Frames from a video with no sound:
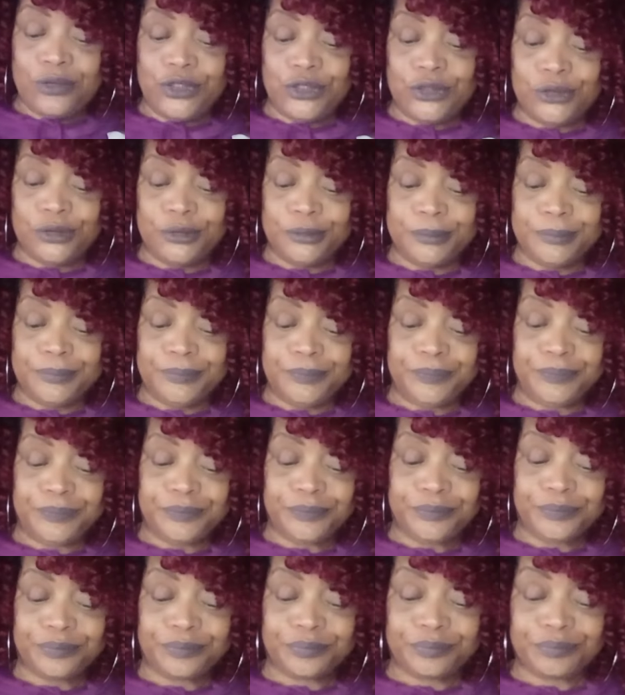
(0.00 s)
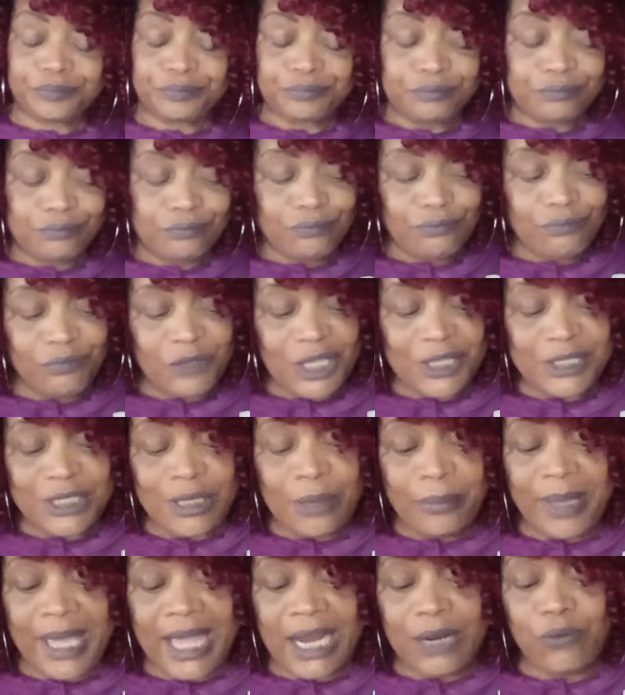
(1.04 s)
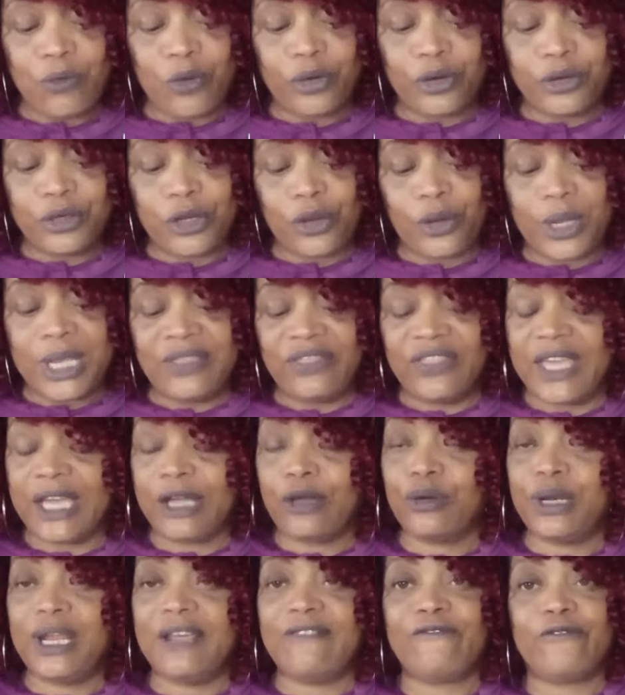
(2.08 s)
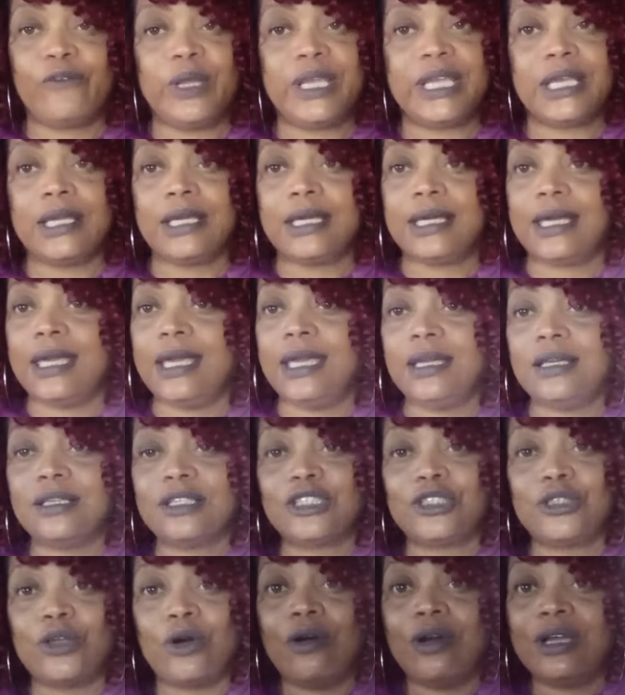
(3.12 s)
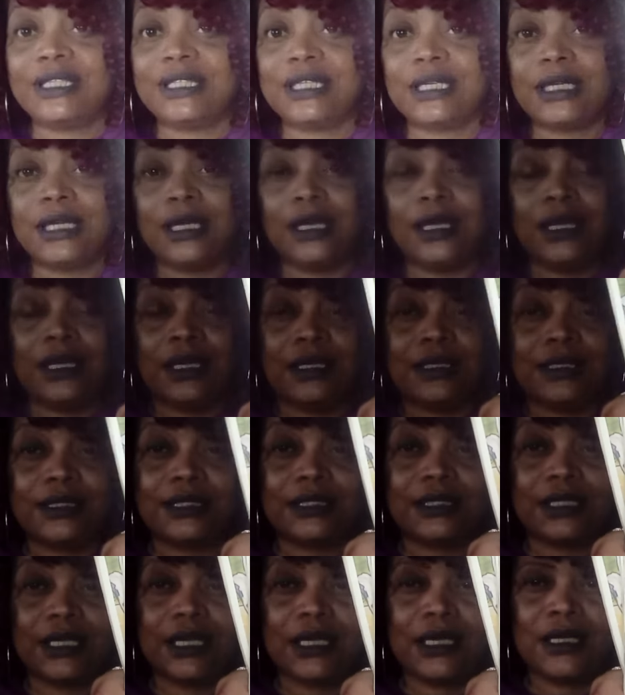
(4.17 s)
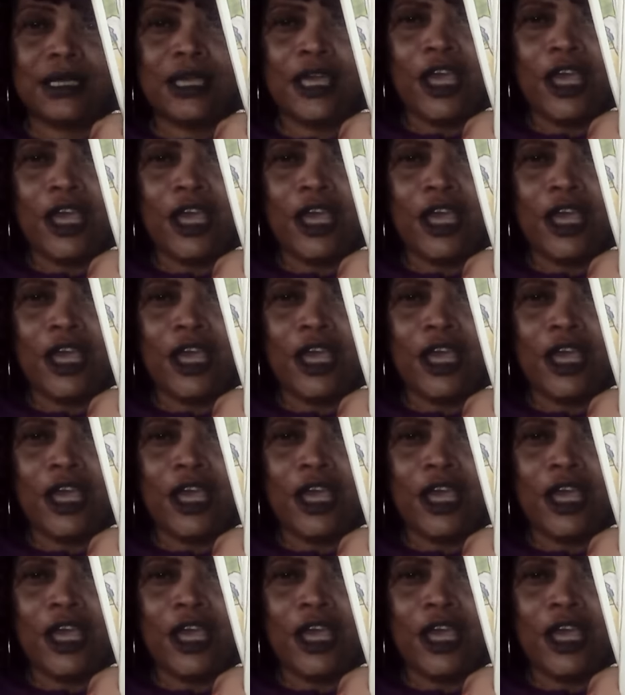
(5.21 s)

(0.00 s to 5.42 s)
you. Somebody want to know, and there go that freaking King of Swords again, see?